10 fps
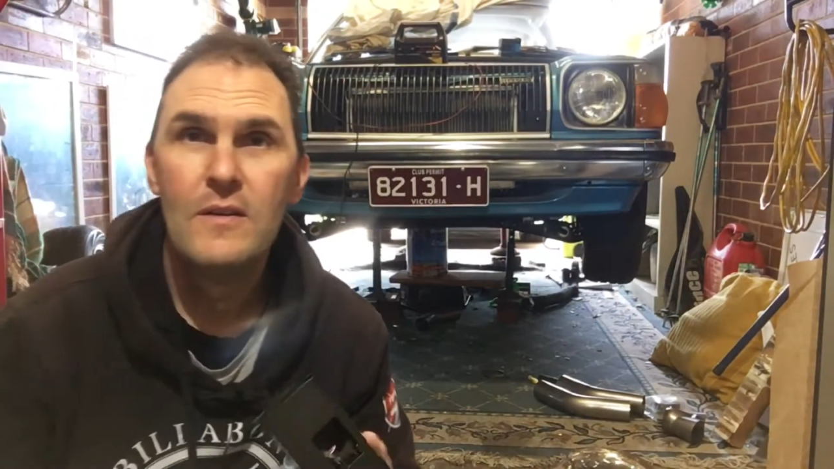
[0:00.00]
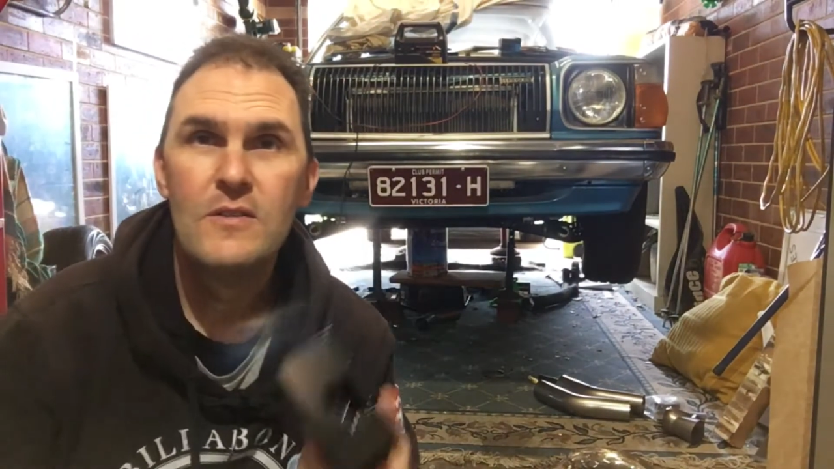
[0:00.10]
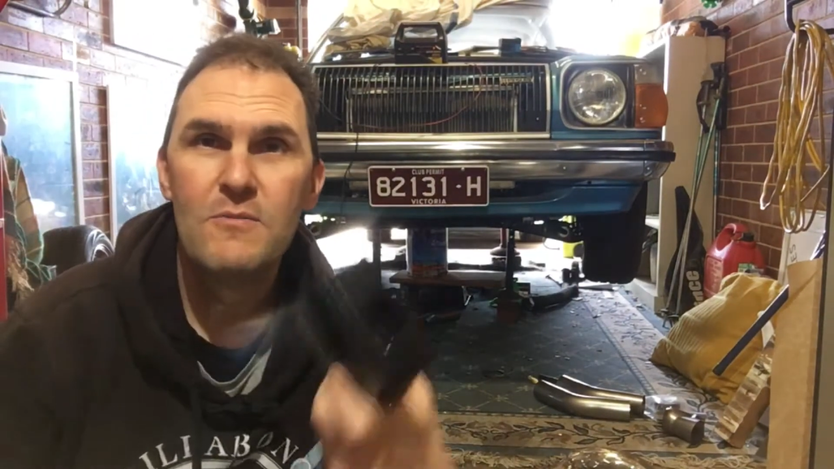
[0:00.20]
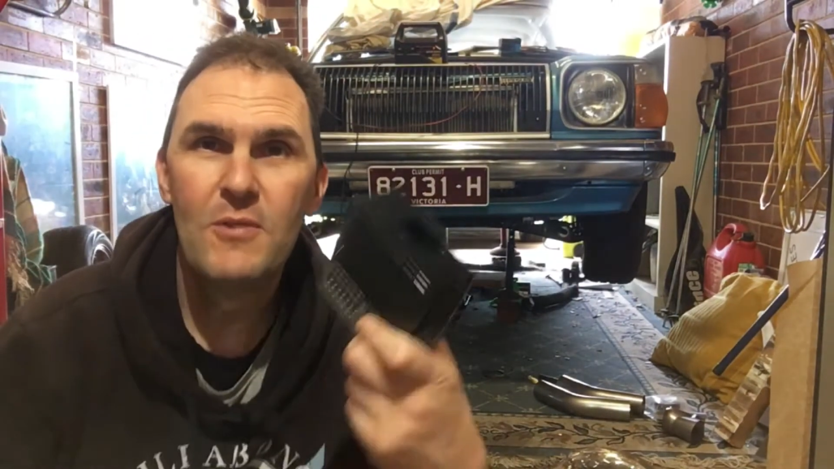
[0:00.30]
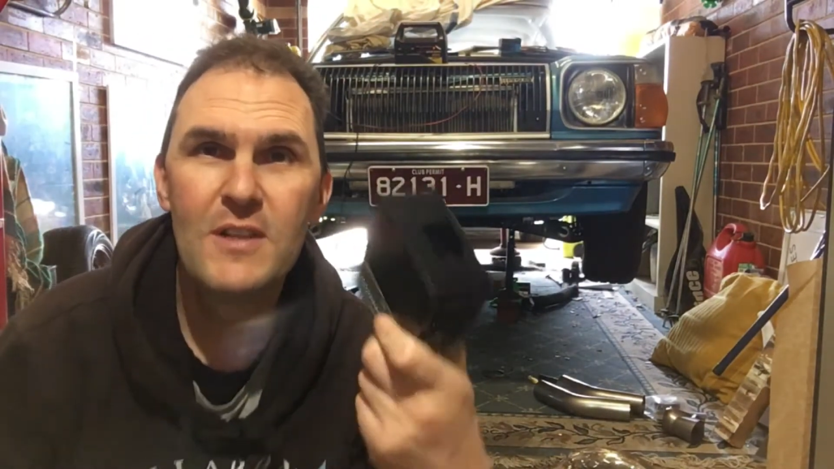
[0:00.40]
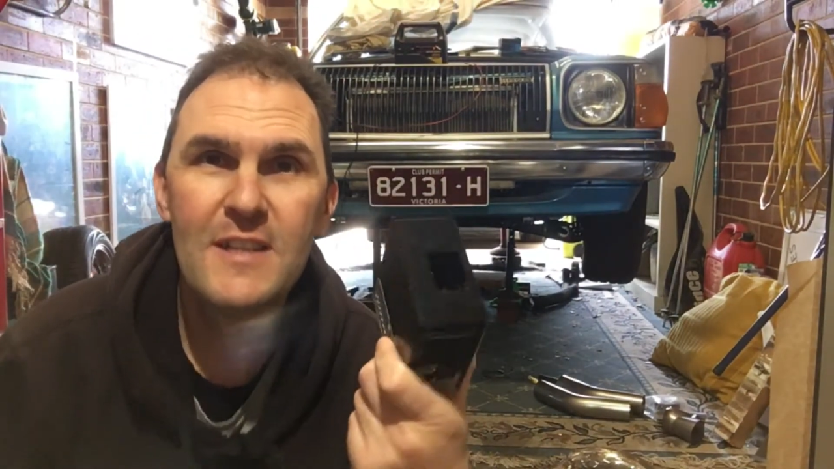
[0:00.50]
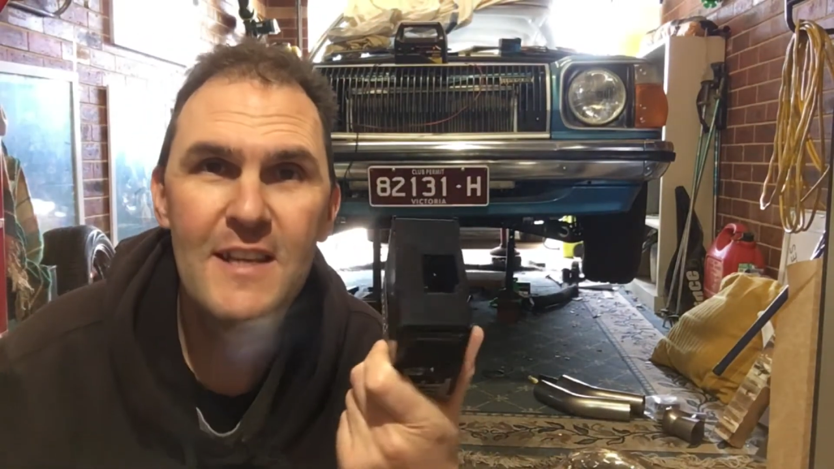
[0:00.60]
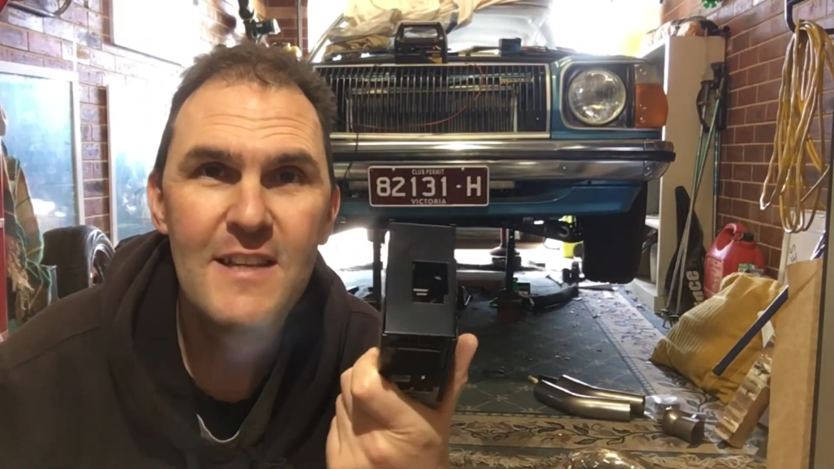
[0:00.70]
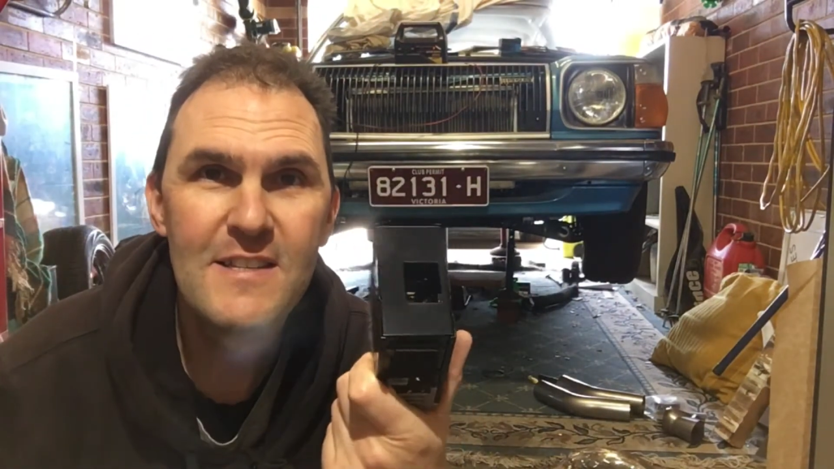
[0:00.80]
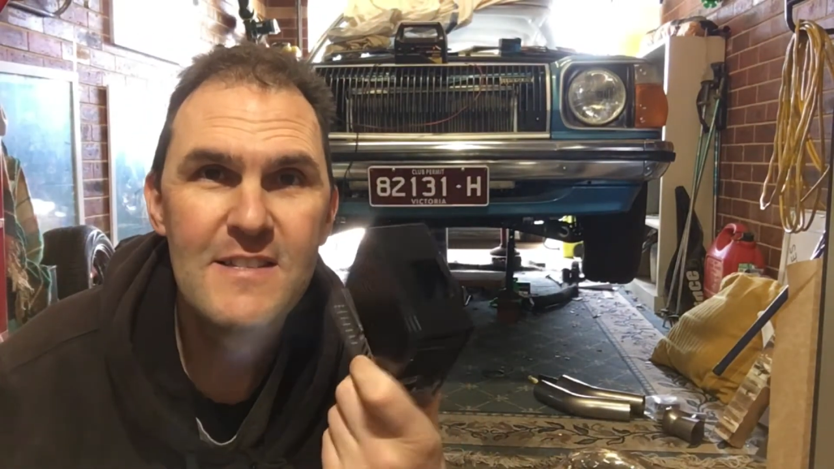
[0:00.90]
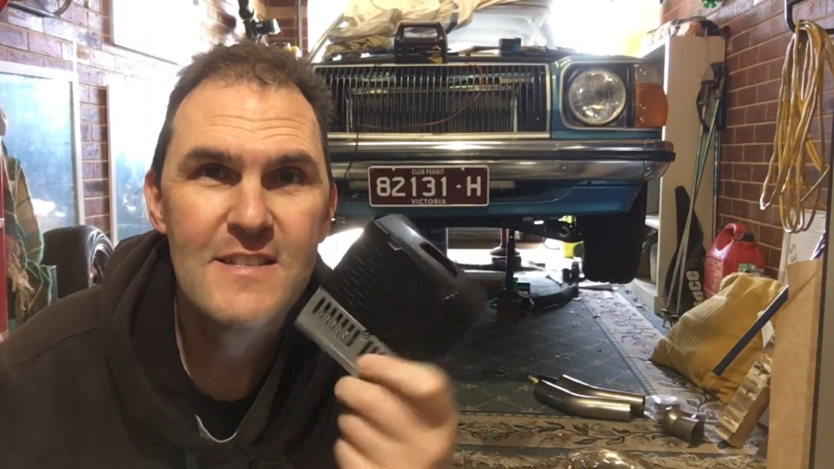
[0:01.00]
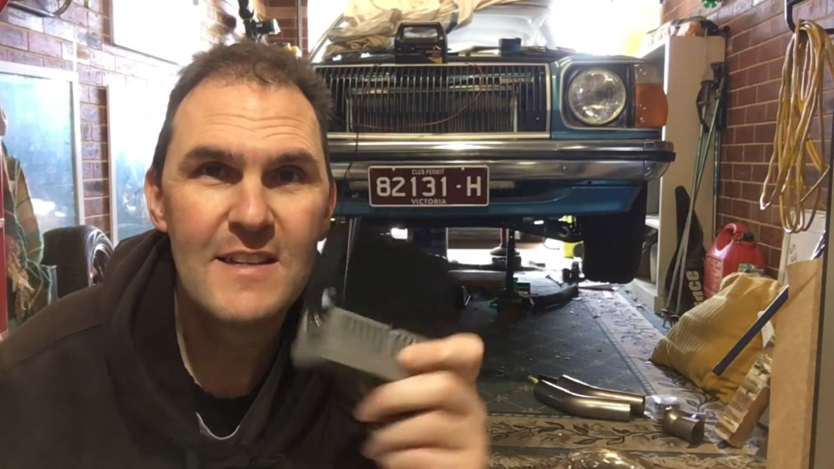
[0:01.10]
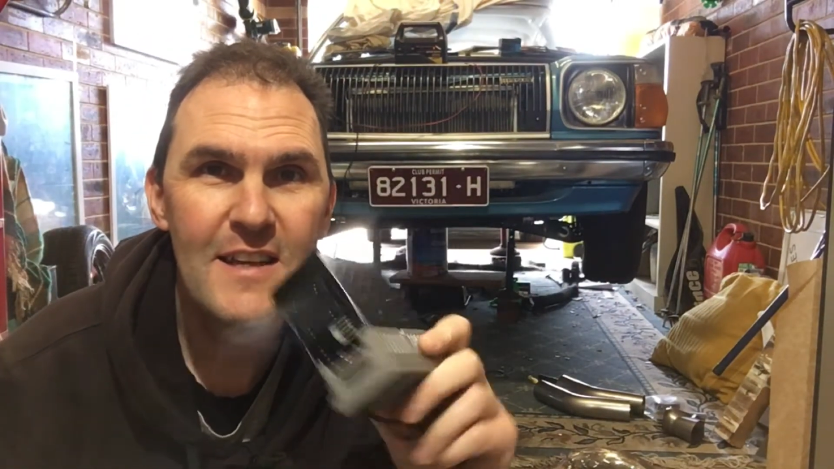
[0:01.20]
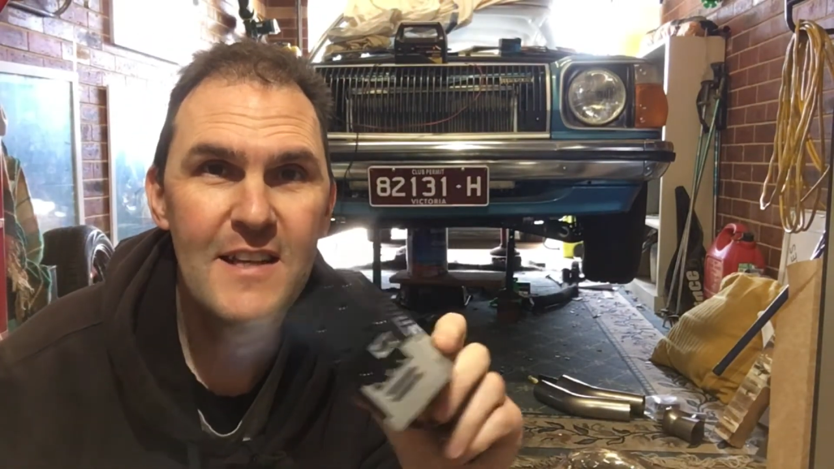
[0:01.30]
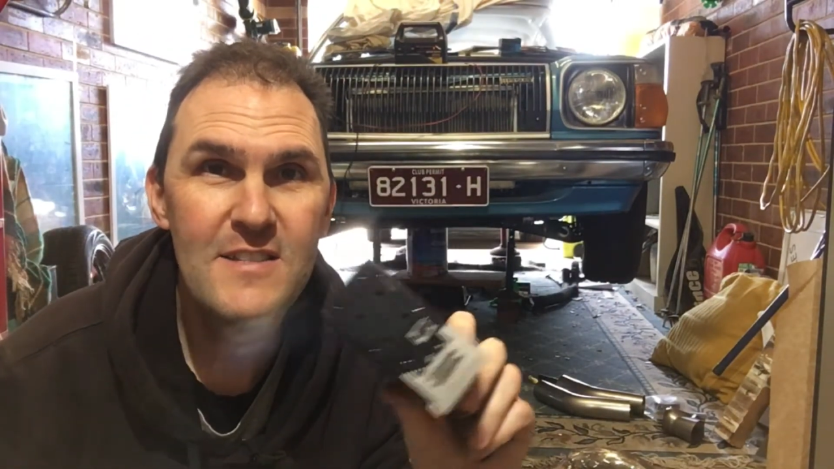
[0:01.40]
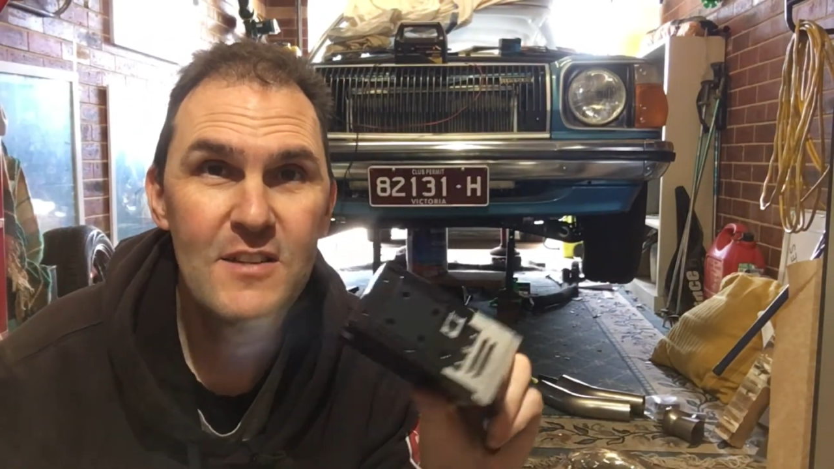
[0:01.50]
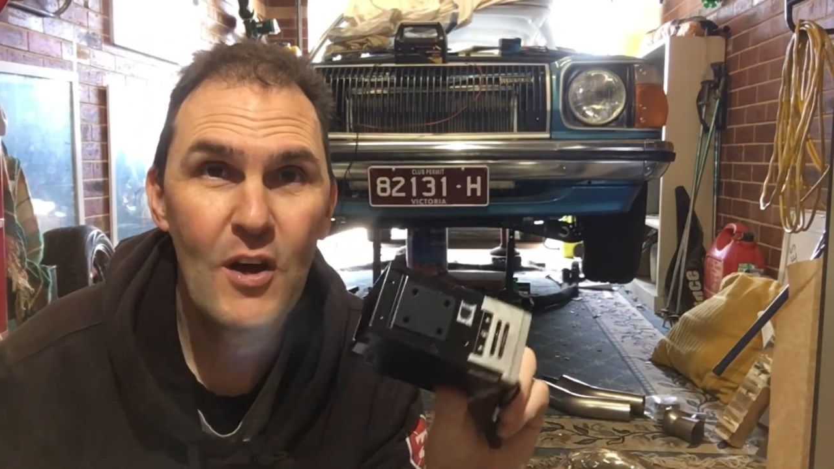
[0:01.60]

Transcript: What it is, it's an